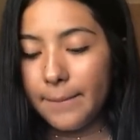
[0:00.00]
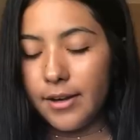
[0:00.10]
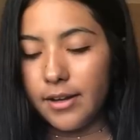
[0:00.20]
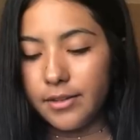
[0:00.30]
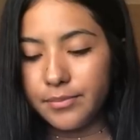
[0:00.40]

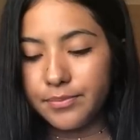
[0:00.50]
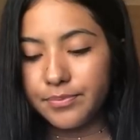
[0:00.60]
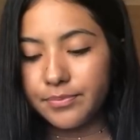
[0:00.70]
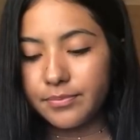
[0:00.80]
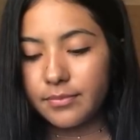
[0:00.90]
But
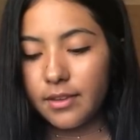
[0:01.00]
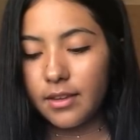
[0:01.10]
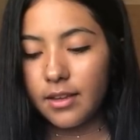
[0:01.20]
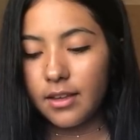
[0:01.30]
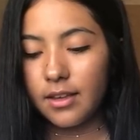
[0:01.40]

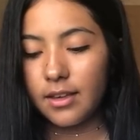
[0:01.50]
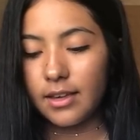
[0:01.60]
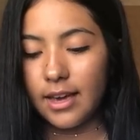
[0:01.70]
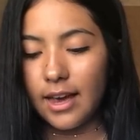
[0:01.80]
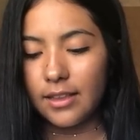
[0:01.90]

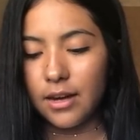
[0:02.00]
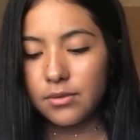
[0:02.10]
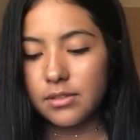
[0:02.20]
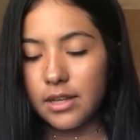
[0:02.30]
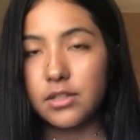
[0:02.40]
yeah, that
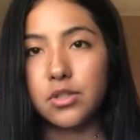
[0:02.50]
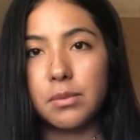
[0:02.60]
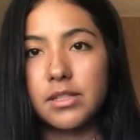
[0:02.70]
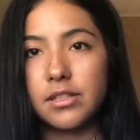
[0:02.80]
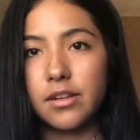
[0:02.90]
was like 2
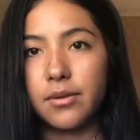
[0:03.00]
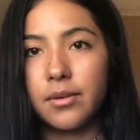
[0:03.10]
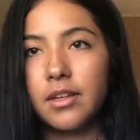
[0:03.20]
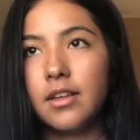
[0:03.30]
months ago.